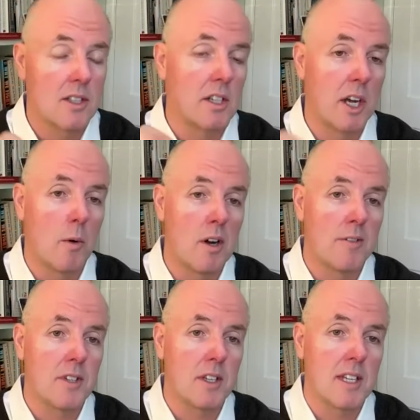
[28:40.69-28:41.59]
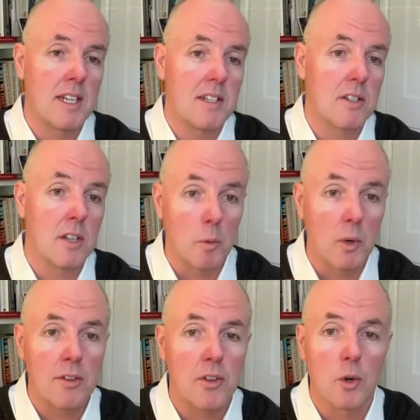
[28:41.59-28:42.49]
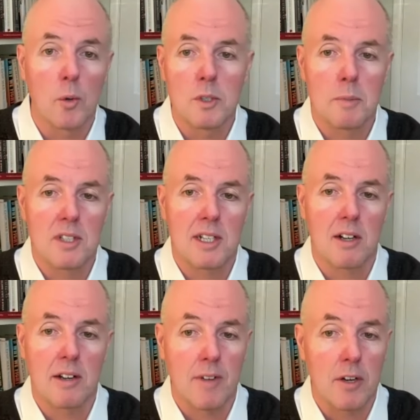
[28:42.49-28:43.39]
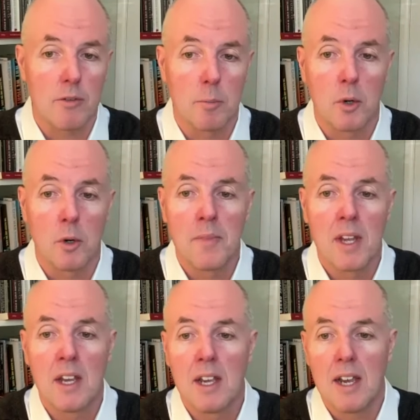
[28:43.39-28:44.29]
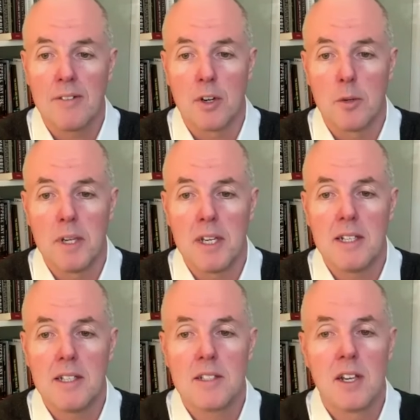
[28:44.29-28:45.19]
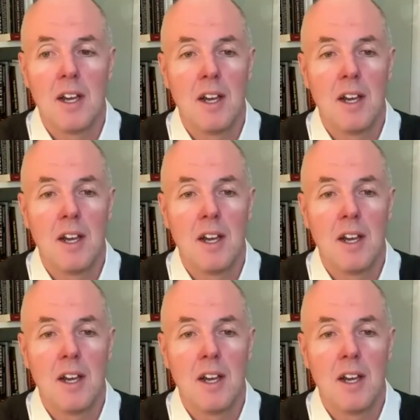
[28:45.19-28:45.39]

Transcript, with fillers: to go after these, you know, what it thought was particularly vulnerable FOBs.